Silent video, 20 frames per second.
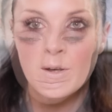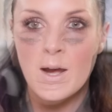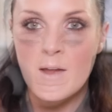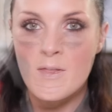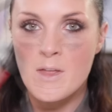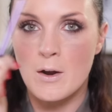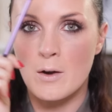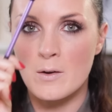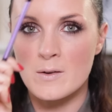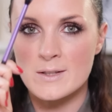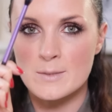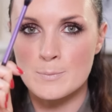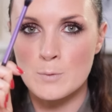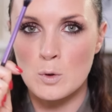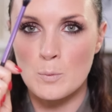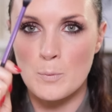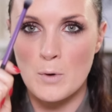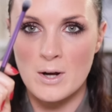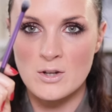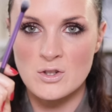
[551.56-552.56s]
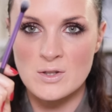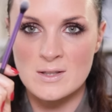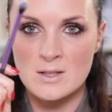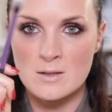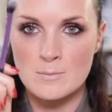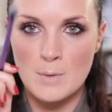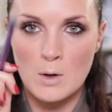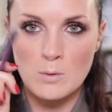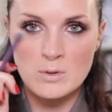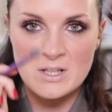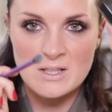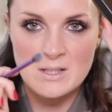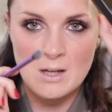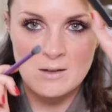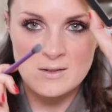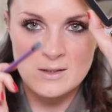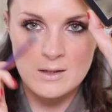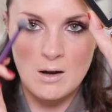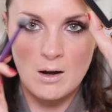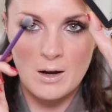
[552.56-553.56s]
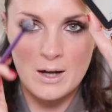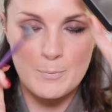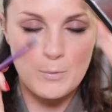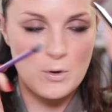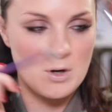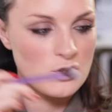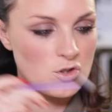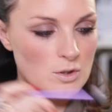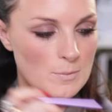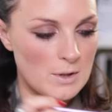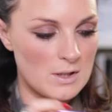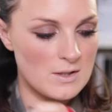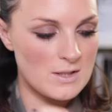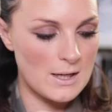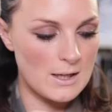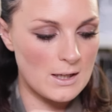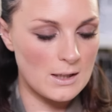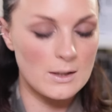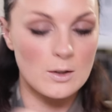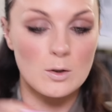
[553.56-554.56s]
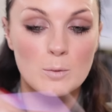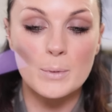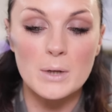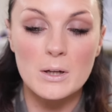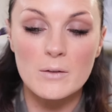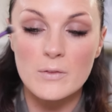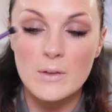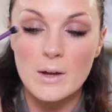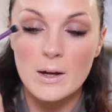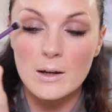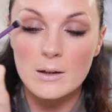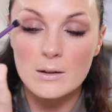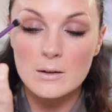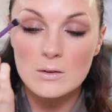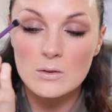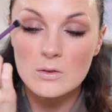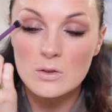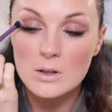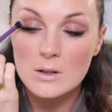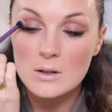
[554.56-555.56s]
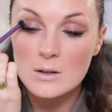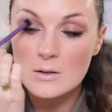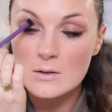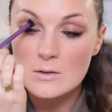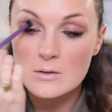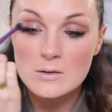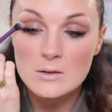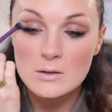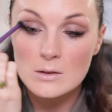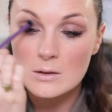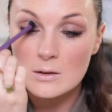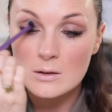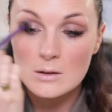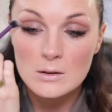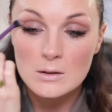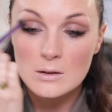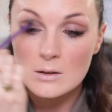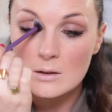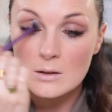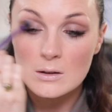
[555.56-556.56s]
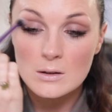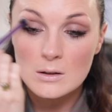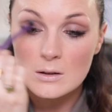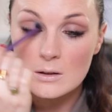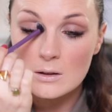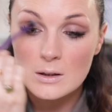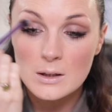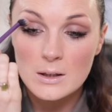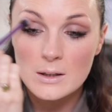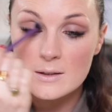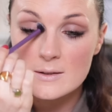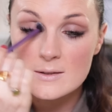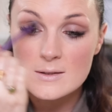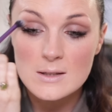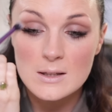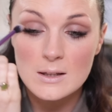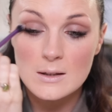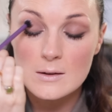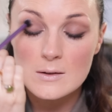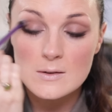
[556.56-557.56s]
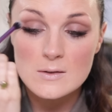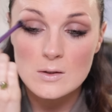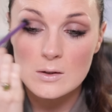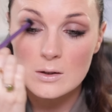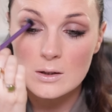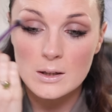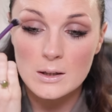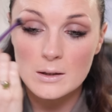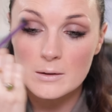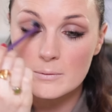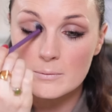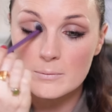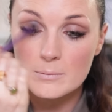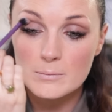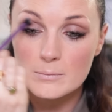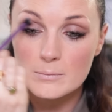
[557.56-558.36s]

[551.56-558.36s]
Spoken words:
And then on a small brush, this is a multitask eye brush, I'm going to take a little bit of that and just let it sit in the socket.